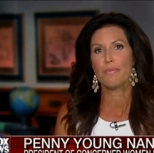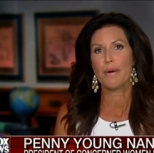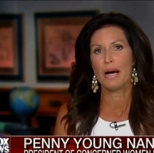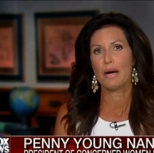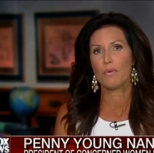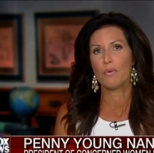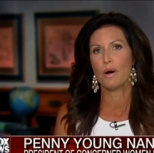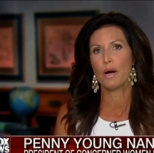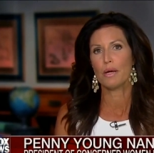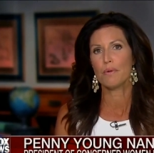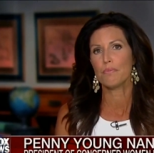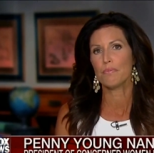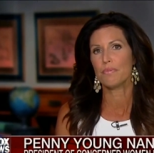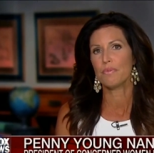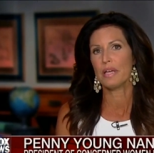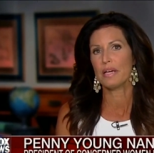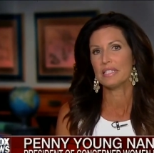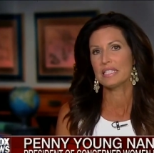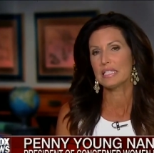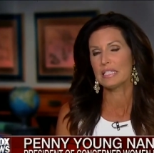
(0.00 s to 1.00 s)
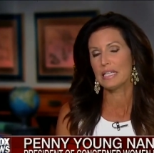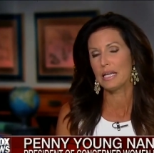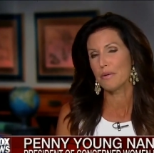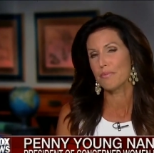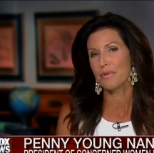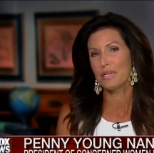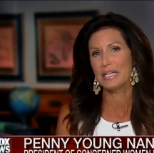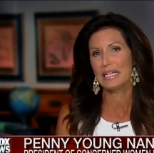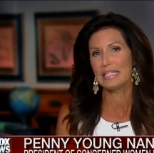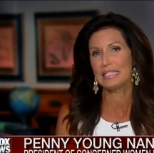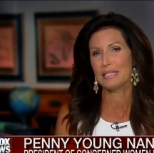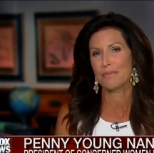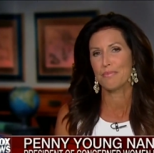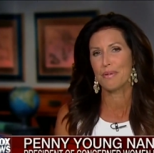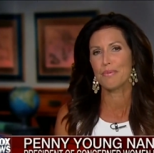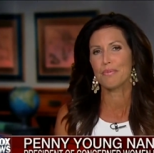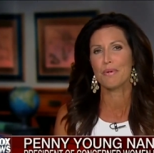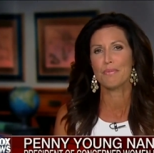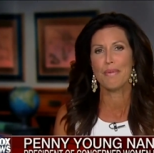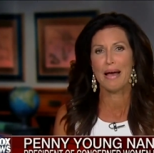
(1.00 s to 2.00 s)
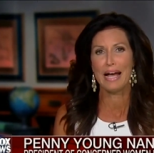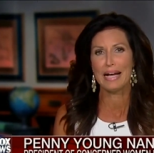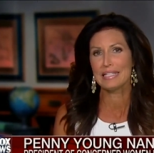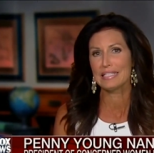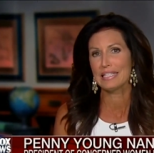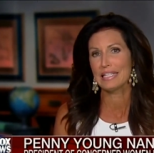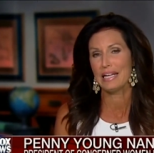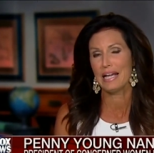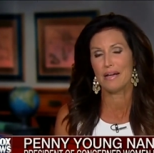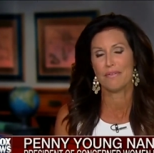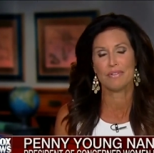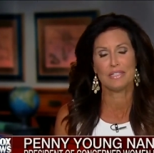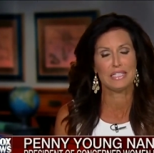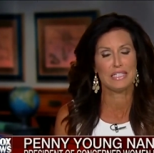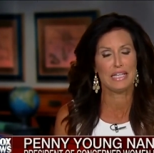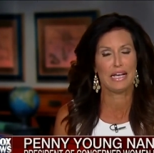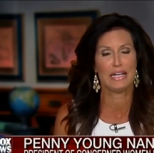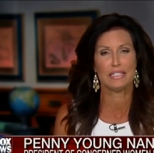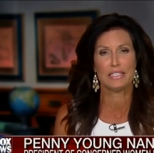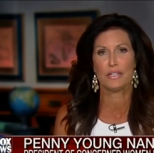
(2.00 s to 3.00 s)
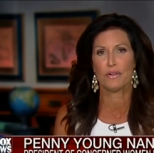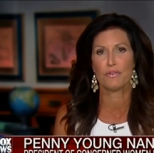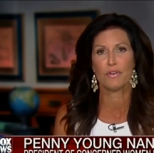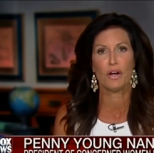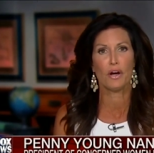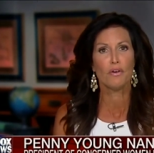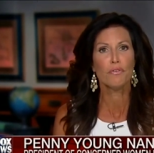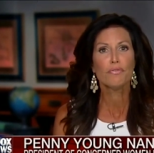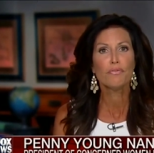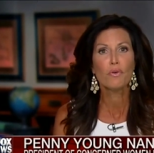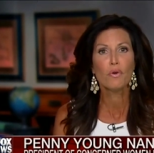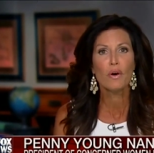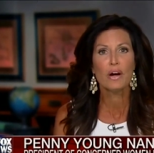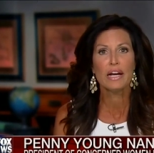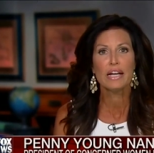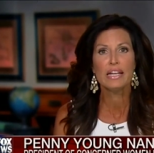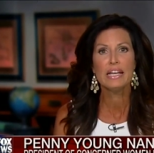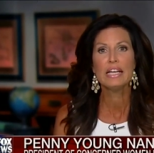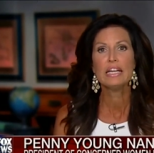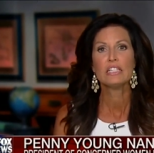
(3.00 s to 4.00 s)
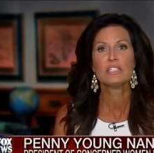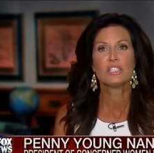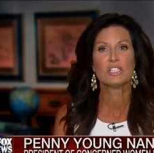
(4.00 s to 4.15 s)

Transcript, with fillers: about what that celebrities and people matter Magazine have to say. So go for it.